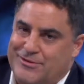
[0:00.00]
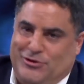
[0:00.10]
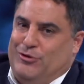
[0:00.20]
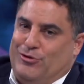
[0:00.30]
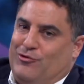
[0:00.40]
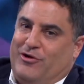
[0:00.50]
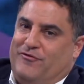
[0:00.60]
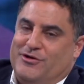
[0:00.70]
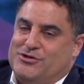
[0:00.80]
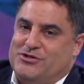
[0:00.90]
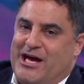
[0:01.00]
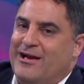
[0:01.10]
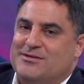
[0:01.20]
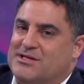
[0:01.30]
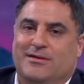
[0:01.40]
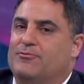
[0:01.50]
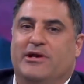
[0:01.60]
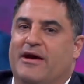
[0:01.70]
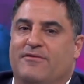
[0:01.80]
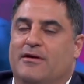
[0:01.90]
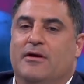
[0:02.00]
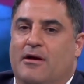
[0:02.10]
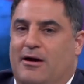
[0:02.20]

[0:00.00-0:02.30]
he would do it through official channels, and he we'd have a,